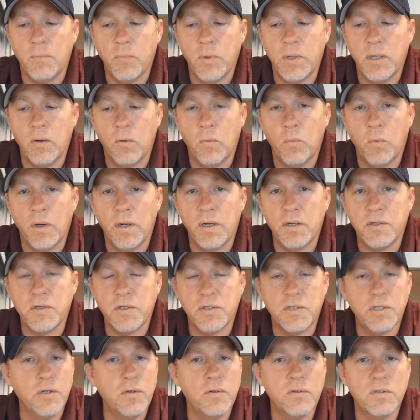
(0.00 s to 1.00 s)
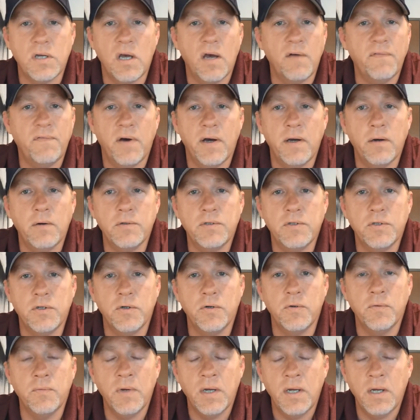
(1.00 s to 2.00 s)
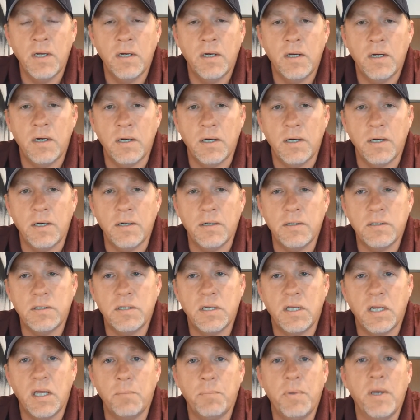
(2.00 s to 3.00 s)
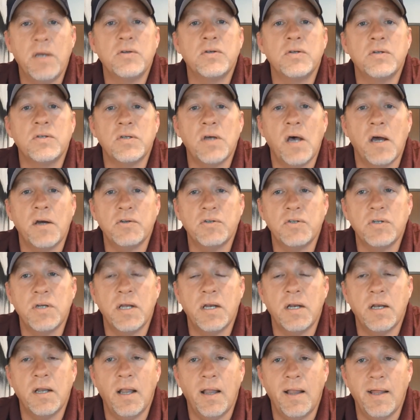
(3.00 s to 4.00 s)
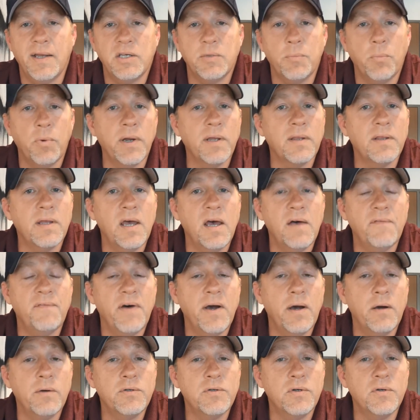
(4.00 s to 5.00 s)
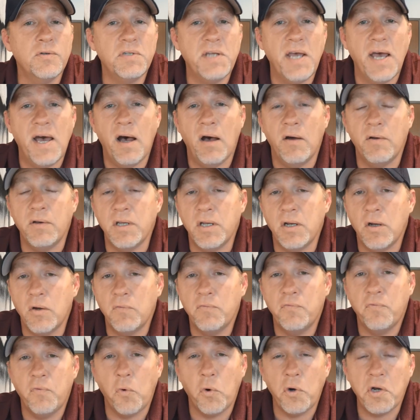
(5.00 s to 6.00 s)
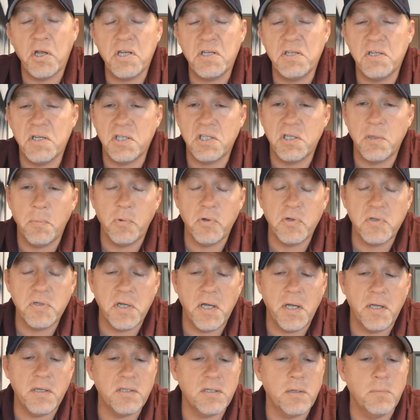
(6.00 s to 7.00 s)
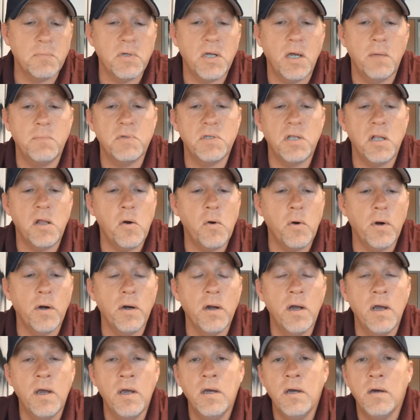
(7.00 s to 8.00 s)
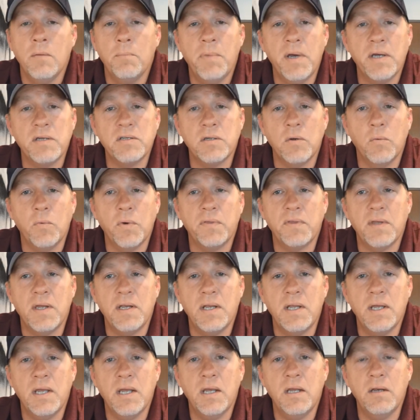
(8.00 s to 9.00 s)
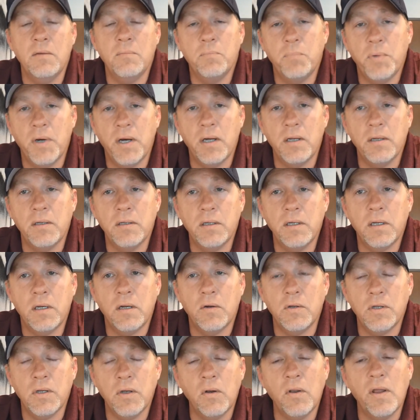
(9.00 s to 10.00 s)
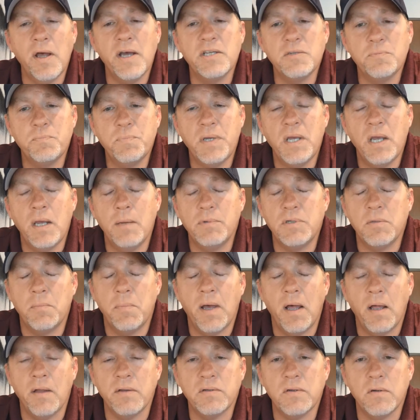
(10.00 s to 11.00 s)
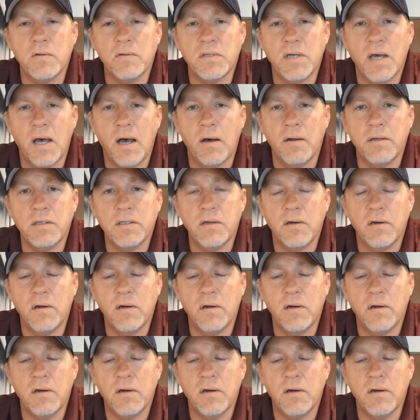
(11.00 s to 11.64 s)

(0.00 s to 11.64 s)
We don't want to just use FiO2 to keep patients oxygenated. I like to bring the FiO2 down, 40, 60%, sometimes lower, based on what they need. But, utilize PEEP to balance those out.